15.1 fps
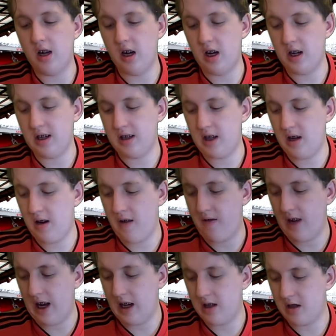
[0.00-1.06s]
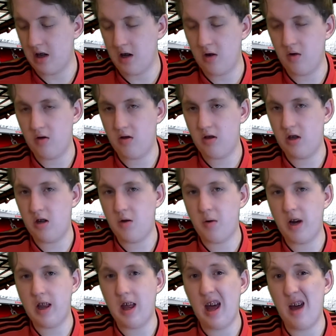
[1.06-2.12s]
The only thing is though, the only
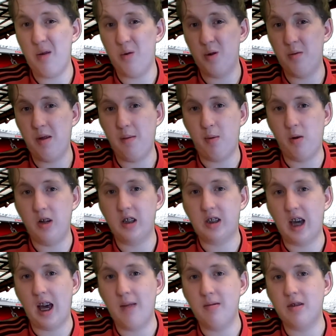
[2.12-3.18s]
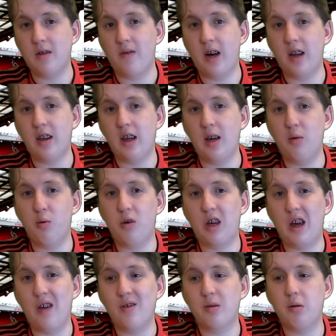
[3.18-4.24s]
way that it wouldn't be a pointless game is the fact that it will
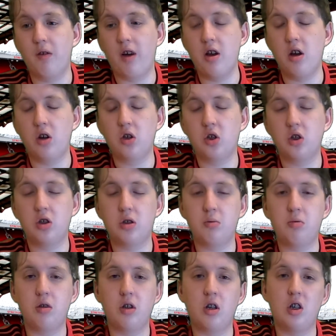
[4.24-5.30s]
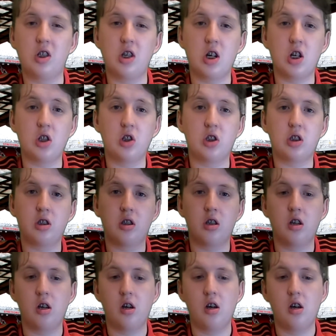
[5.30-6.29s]
give some of our youngsters a chance.